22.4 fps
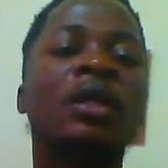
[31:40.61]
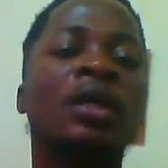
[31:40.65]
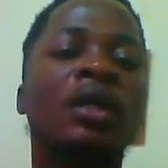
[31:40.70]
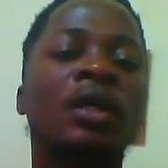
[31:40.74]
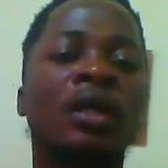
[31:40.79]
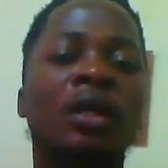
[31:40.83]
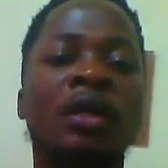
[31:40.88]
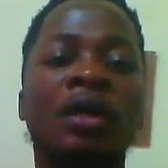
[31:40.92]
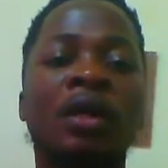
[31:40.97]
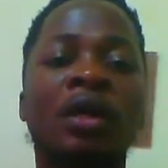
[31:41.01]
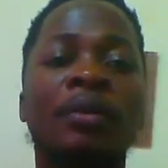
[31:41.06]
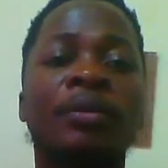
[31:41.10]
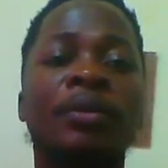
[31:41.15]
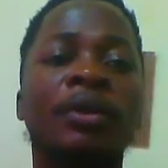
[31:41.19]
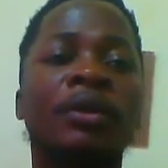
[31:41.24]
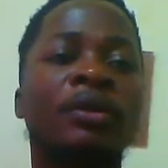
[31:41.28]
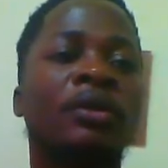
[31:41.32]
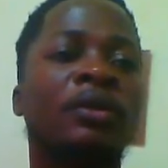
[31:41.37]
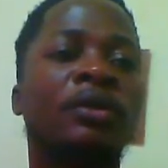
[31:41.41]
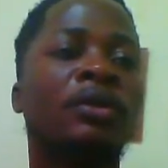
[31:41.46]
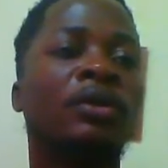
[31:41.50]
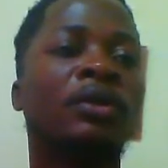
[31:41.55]
a copy
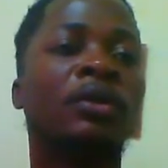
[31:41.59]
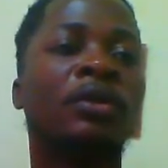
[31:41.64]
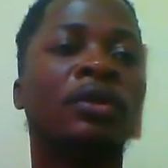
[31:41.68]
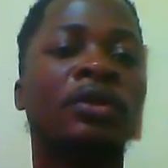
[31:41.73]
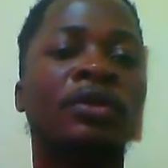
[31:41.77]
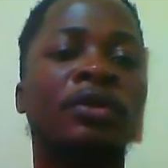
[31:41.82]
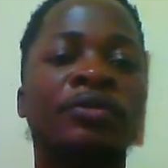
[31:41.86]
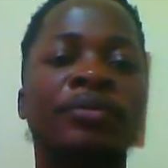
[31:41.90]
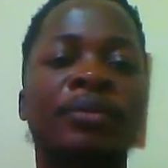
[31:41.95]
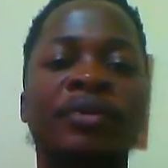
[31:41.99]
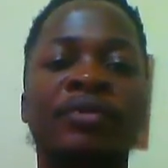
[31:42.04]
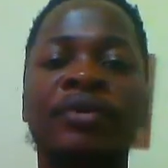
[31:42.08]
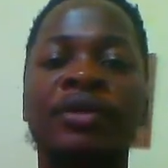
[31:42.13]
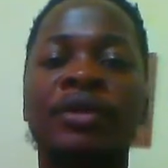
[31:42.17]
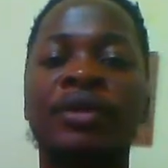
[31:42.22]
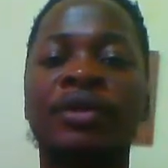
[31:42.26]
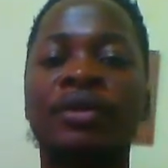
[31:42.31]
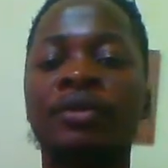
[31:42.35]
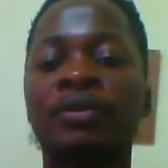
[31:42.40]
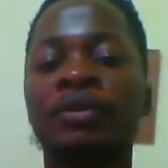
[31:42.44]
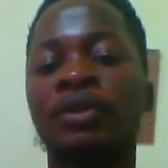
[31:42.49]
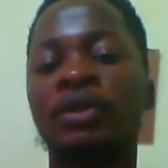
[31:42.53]
of my video.
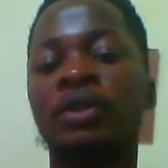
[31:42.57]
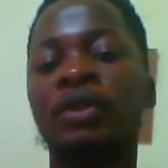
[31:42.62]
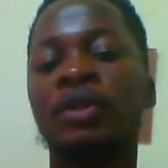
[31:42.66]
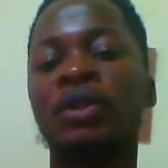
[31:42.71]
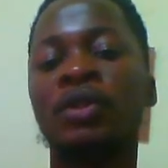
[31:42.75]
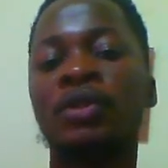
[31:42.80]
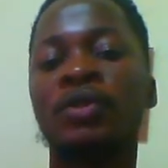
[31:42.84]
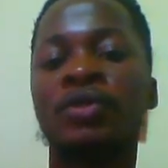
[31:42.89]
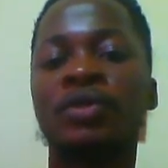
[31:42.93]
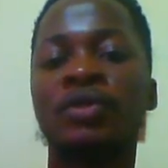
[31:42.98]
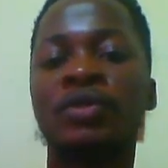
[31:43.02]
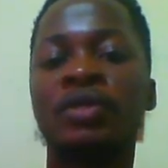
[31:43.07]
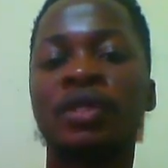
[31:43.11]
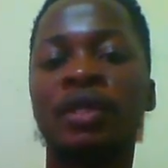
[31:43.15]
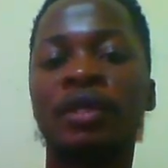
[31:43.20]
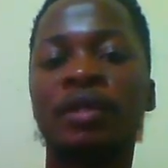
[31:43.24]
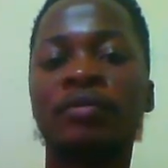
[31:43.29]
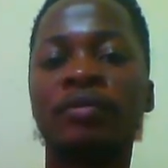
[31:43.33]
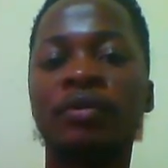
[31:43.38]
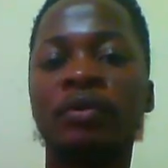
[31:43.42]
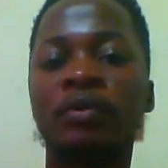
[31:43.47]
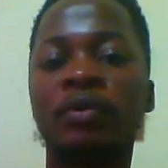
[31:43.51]
So thank you
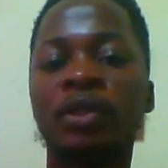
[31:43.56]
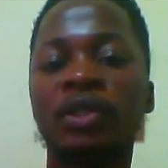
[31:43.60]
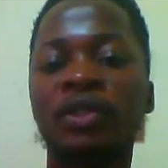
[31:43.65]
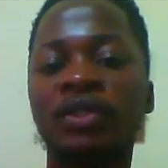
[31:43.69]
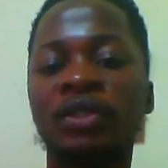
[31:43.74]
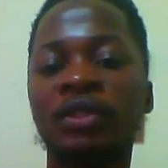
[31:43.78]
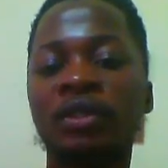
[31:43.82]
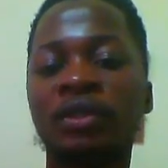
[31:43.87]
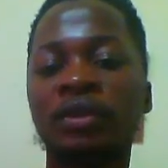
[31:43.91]
for watching.